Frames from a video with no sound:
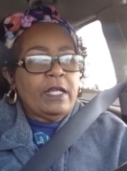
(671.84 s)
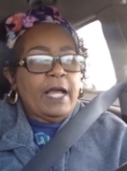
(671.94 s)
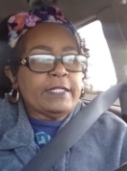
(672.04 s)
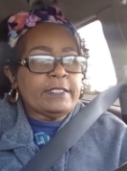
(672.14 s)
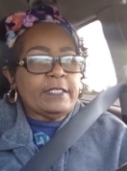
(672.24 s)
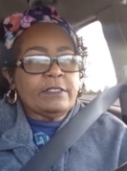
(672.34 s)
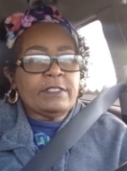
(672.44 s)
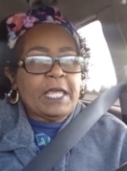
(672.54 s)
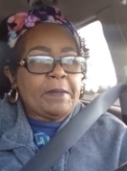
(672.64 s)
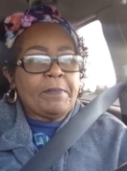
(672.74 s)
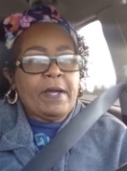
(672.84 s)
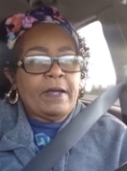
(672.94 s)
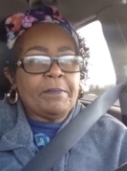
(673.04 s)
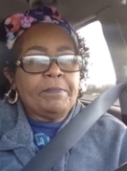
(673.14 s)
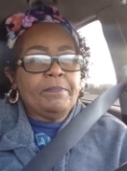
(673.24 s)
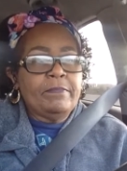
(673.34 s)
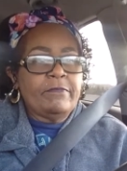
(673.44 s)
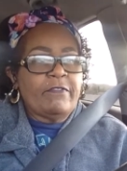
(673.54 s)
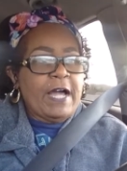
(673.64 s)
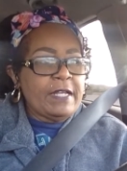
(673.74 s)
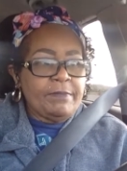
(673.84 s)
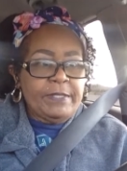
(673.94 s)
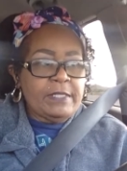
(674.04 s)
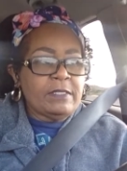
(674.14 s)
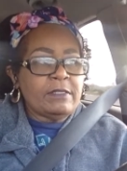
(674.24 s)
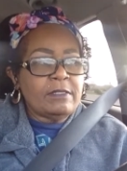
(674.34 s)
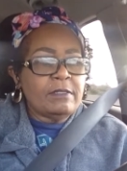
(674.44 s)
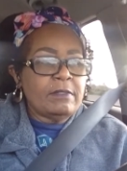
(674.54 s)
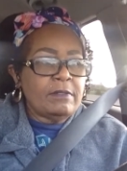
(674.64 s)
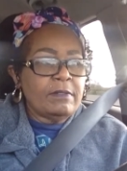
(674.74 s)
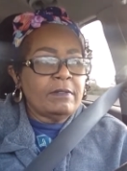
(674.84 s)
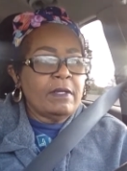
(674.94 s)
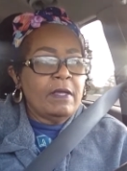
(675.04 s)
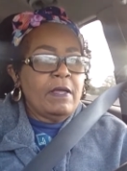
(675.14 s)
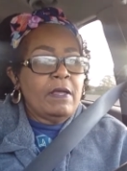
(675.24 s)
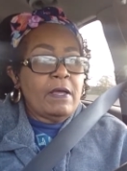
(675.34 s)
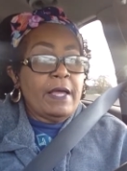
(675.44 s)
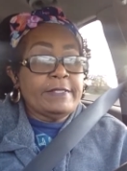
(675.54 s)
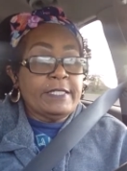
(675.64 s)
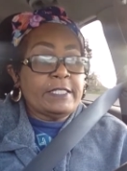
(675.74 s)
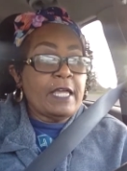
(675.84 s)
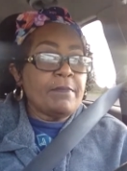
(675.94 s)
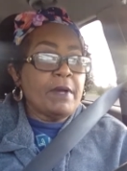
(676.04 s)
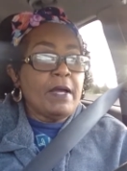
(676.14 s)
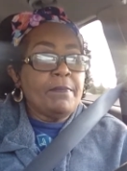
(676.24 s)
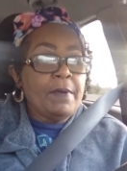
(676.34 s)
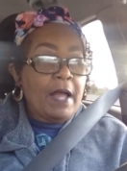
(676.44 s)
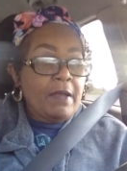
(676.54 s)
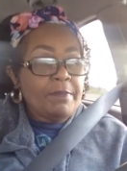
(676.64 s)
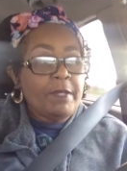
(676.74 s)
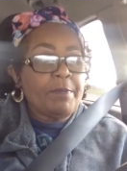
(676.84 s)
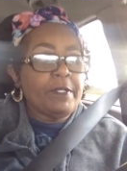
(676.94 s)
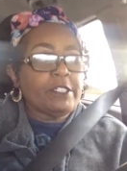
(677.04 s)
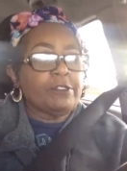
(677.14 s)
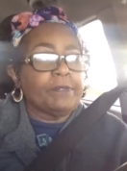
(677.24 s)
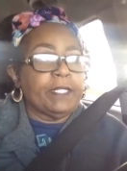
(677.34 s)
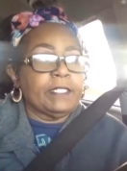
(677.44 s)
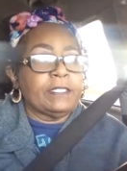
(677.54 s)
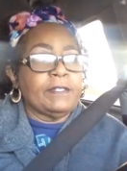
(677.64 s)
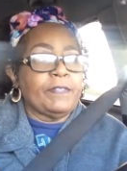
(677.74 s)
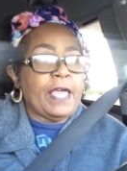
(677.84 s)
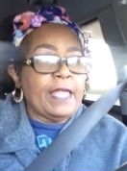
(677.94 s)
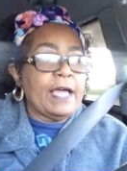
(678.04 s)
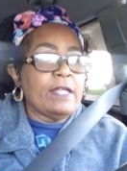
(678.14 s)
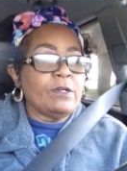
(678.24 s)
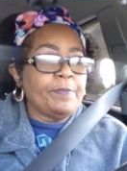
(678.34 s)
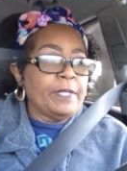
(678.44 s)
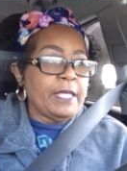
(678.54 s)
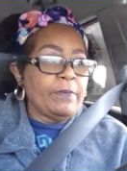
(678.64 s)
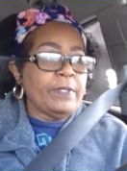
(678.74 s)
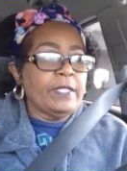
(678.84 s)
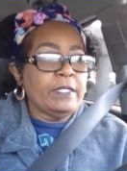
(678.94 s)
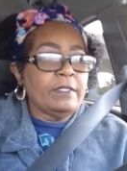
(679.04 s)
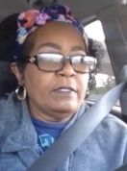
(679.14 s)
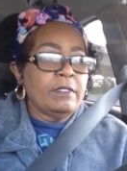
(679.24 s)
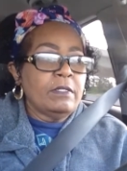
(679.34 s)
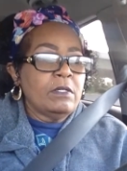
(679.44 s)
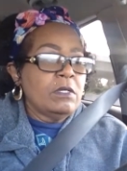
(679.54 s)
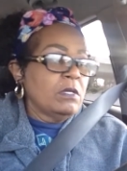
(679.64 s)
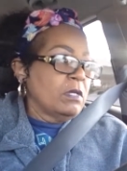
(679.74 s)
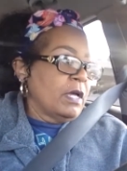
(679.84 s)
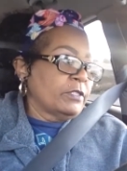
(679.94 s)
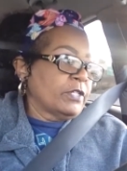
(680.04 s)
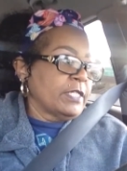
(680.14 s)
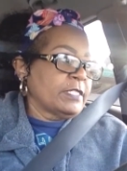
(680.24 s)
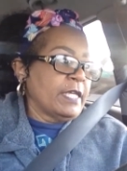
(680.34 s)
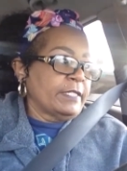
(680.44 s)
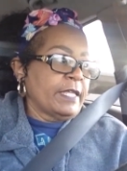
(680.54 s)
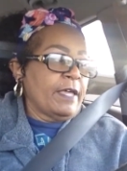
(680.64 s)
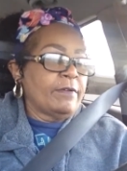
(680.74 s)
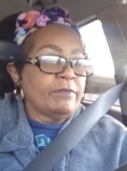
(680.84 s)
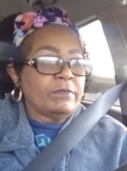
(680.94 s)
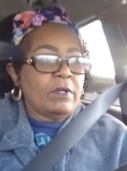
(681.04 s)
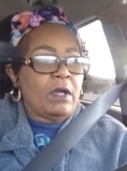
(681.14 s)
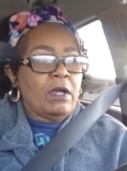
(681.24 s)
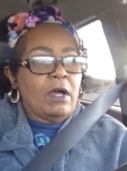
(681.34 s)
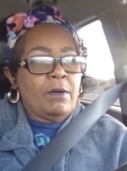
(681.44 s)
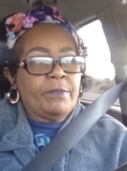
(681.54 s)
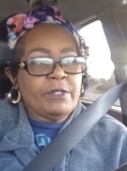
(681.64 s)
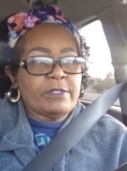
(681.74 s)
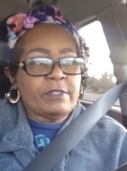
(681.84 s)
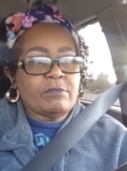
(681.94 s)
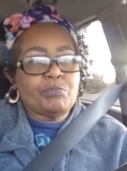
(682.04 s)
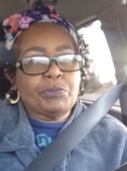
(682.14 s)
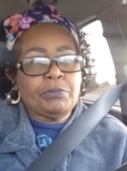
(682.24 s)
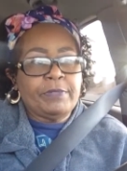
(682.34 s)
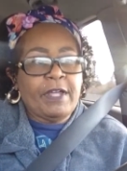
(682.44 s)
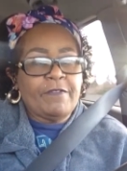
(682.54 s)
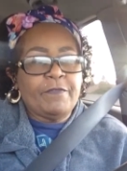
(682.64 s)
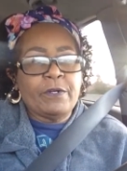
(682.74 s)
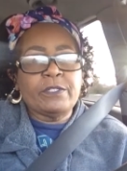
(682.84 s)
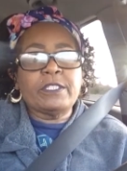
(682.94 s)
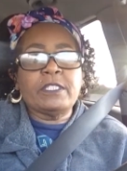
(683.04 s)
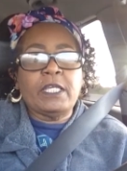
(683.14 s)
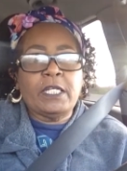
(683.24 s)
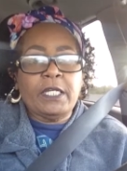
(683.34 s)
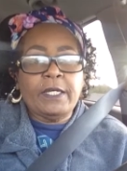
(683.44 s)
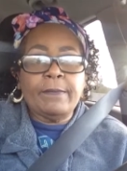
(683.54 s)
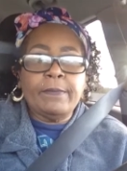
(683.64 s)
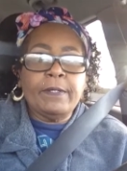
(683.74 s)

I didn't take my vitamins. I did take my high blood pressure medicine. That I don't play with. I try to take that almost when I first get up.